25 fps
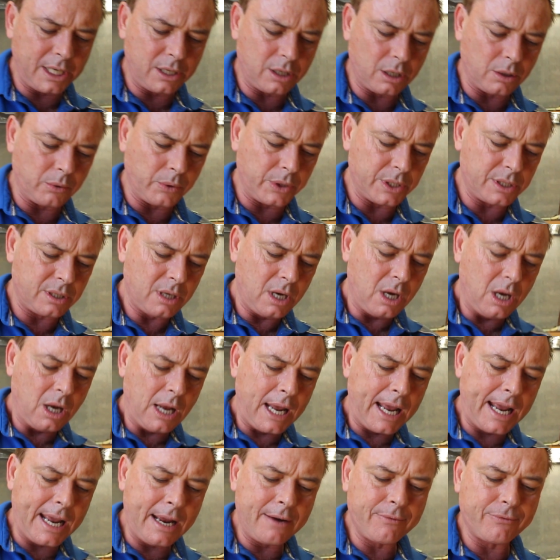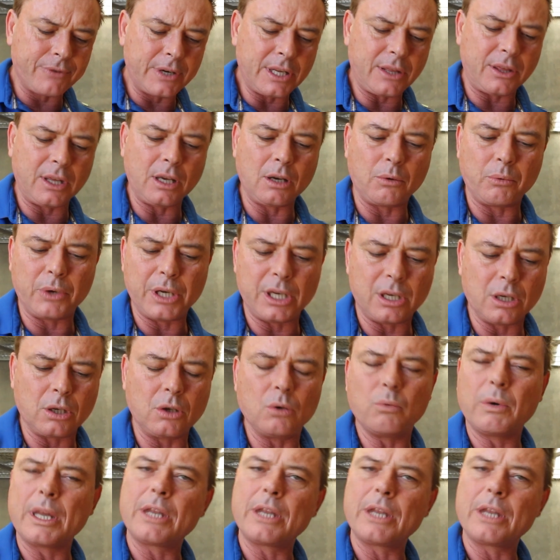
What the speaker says: do is, everything we do,